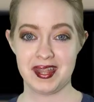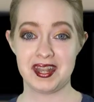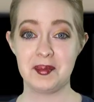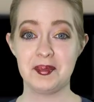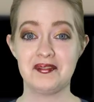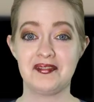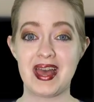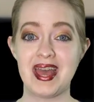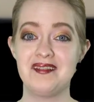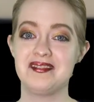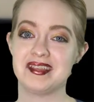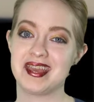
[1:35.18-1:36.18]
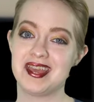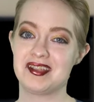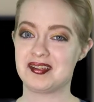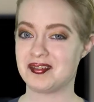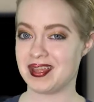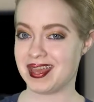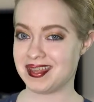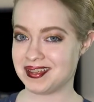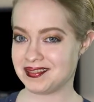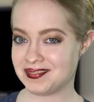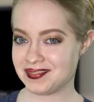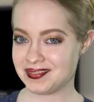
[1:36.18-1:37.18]
Number five, get
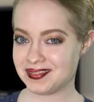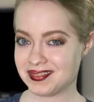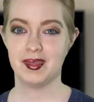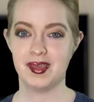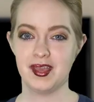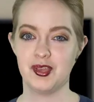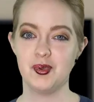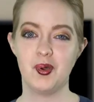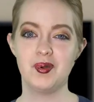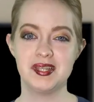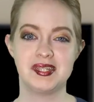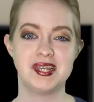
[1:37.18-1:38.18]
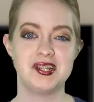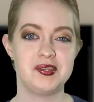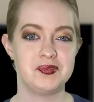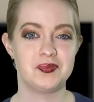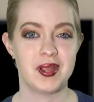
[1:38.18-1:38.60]
creative. You always said you'd